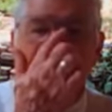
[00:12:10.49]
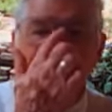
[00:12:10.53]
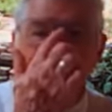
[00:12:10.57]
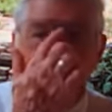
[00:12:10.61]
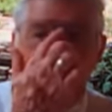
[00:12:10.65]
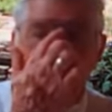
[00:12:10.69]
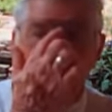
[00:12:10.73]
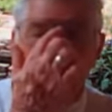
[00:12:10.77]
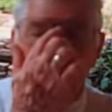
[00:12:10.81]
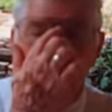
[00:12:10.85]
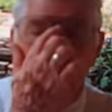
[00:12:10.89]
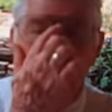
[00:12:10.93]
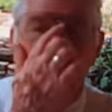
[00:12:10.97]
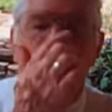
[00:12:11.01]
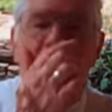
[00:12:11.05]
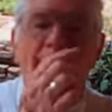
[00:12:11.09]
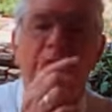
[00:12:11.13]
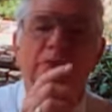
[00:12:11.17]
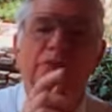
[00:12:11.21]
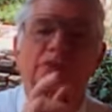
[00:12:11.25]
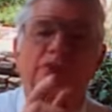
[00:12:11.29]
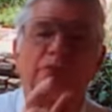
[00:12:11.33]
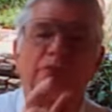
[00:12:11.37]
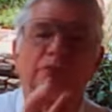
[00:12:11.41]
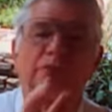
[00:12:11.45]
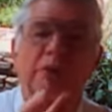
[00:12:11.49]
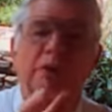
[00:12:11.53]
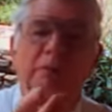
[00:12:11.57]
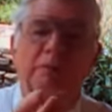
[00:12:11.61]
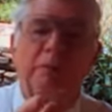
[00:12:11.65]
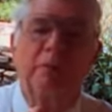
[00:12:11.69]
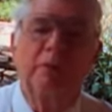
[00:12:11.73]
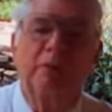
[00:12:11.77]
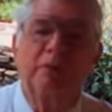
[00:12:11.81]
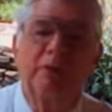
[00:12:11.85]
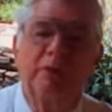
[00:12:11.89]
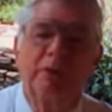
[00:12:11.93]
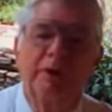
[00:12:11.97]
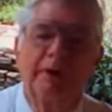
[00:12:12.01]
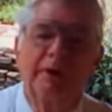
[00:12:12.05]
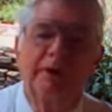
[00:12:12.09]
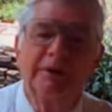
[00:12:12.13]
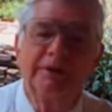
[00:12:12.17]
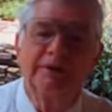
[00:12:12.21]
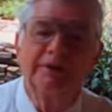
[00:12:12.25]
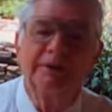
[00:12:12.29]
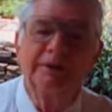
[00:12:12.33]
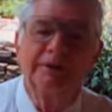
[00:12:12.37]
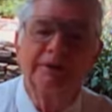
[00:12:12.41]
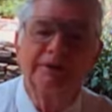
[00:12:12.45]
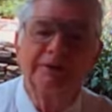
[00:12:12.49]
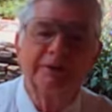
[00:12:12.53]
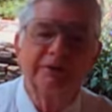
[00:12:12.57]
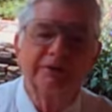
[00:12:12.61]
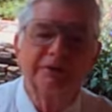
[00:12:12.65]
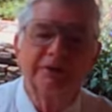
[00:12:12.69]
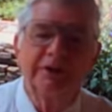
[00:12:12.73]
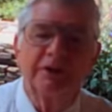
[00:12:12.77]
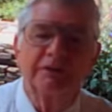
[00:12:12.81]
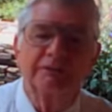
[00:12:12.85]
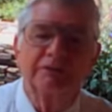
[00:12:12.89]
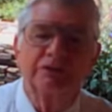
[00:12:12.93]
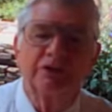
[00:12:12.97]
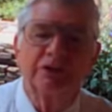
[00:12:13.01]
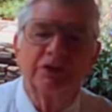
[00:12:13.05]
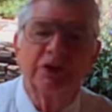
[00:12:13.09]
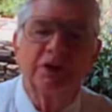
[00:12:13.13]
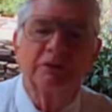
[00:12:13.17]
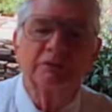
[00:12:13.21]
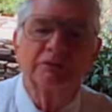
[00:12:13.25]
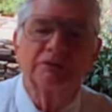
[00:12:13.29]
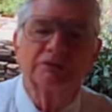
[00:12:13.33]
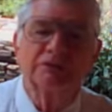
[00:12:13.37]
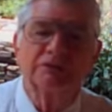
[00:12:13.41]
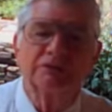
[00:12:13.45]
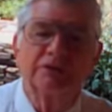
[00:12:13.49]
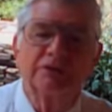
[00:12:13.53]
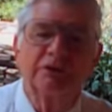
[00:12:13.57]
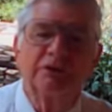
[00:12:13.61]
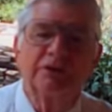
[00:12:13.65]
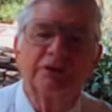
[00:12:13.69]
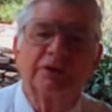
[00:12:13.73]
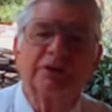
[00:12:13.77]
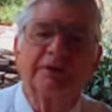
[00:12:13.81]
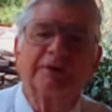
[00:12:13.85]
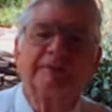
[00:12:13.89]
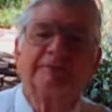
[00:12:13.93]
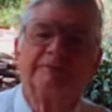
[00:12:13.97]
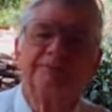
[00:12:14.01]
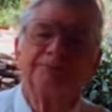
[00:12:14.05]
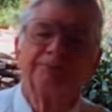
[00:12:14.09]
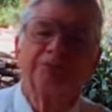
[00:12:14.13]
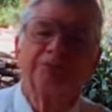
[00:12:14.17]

Even though I was a rebel, didn't get saved until I was 30,